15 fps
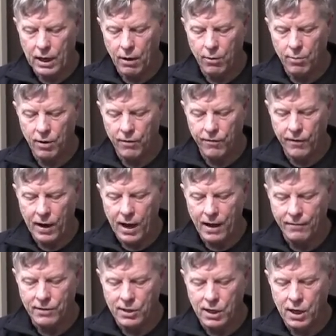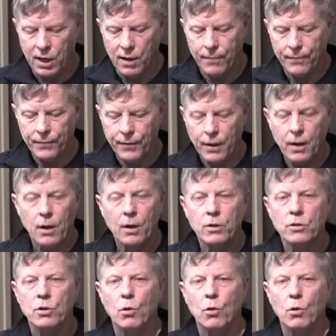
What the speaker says: That would be 5D.